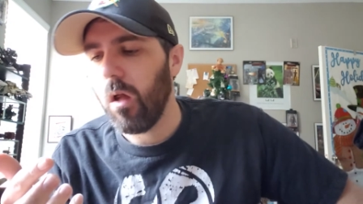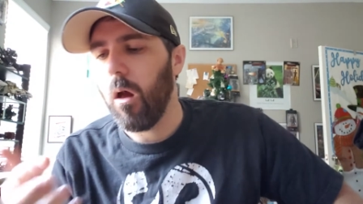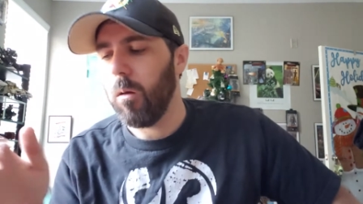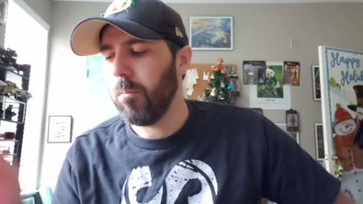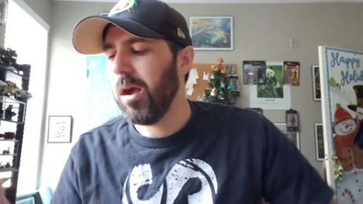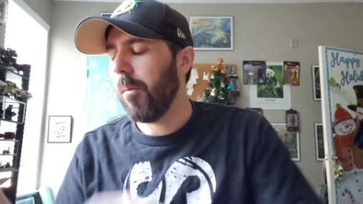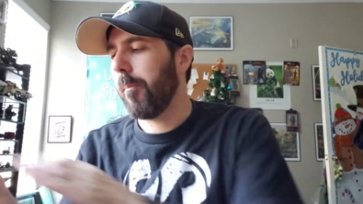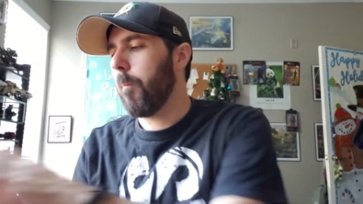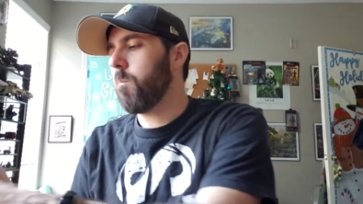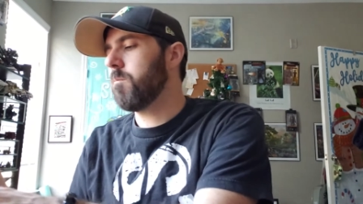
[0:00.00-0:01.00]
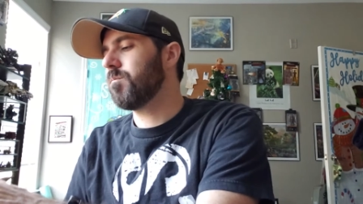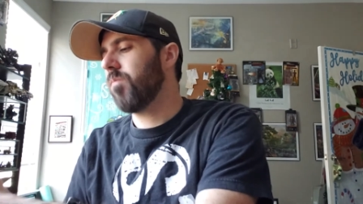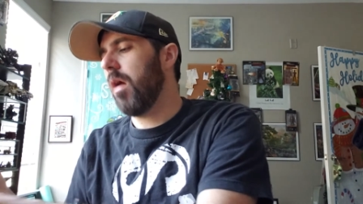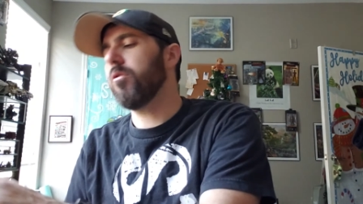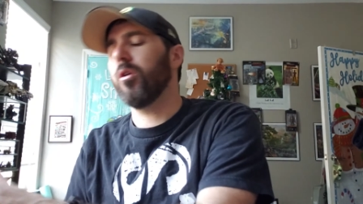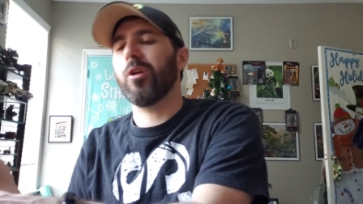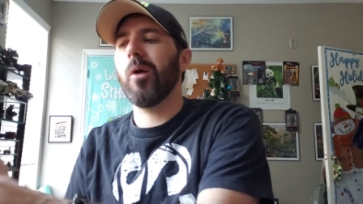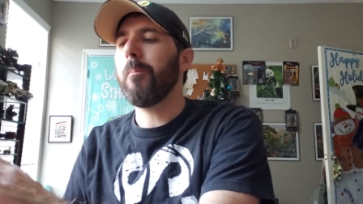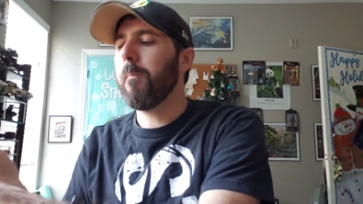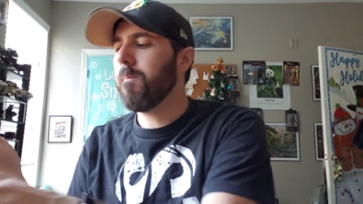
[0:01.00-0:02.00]
Man, that was
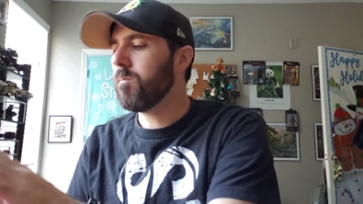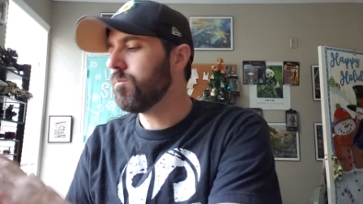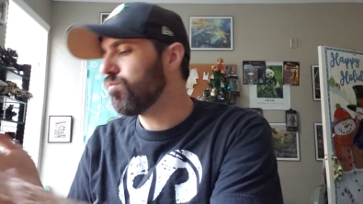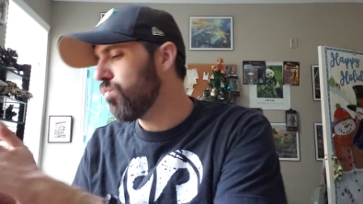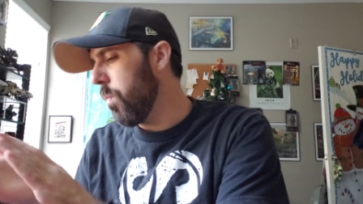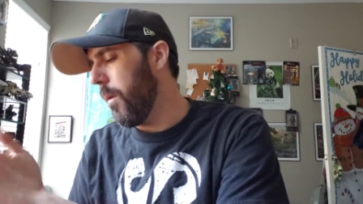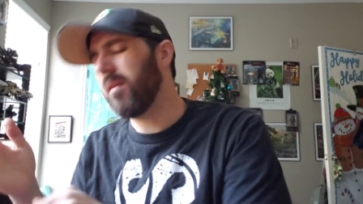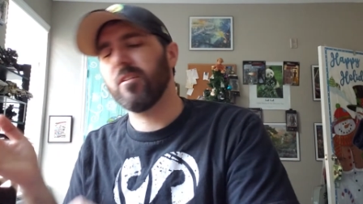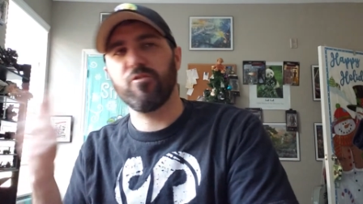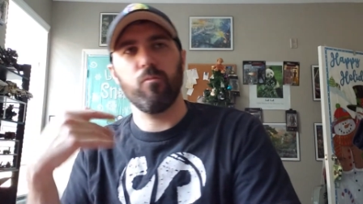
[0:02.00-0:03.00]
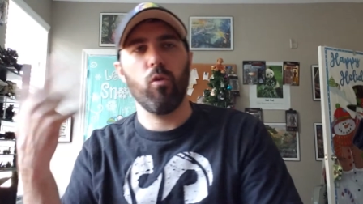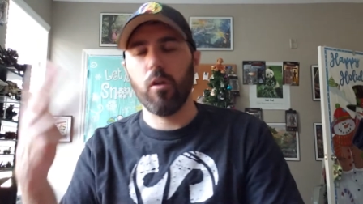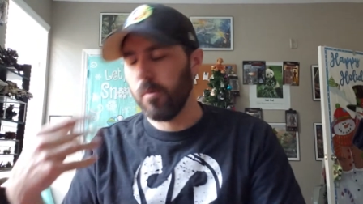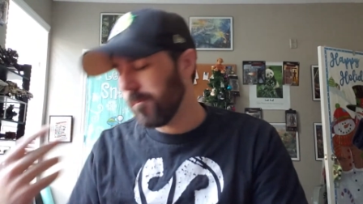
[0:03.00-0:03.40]
okay. I need to get some water.